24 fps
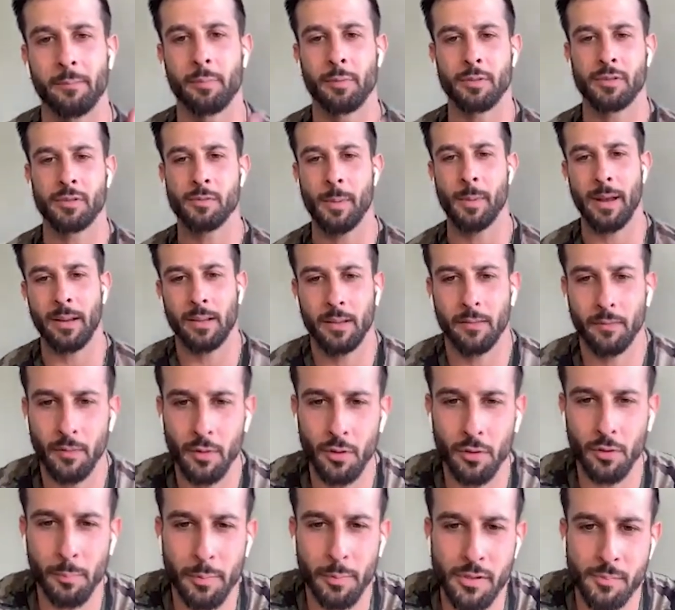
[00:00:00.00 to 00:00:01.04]
Perspective,
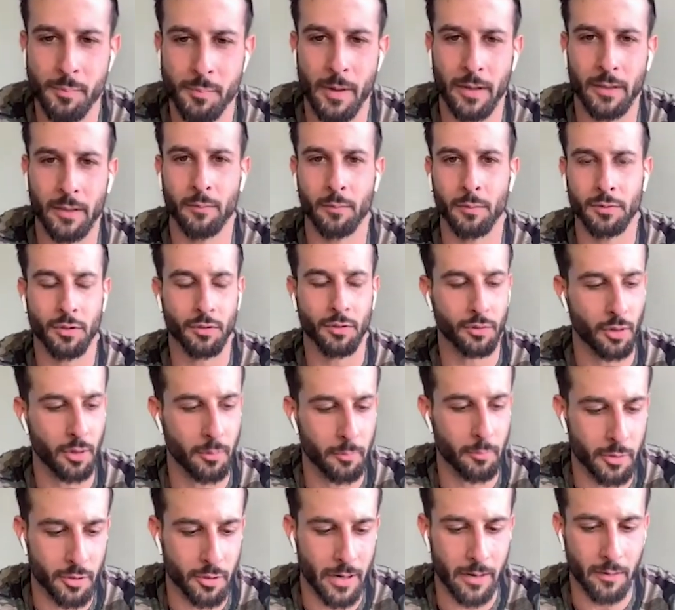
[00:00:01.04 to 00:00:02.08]
your perspective will
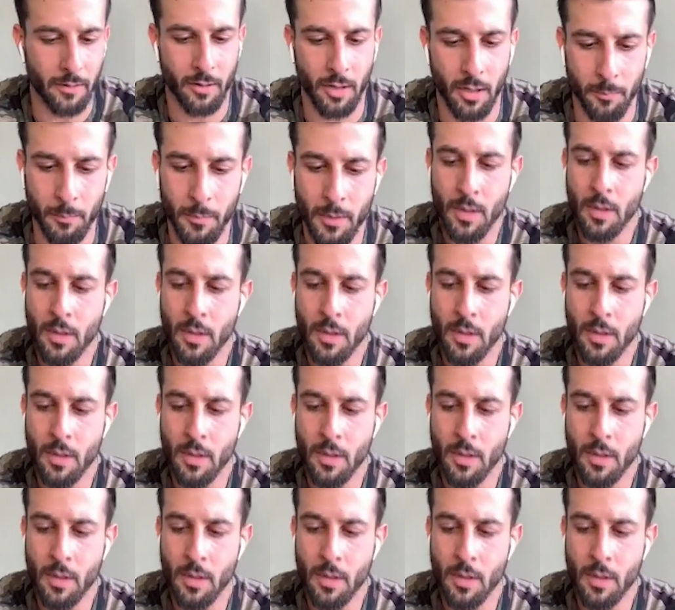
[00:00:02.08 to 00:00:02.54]
determine your outcome.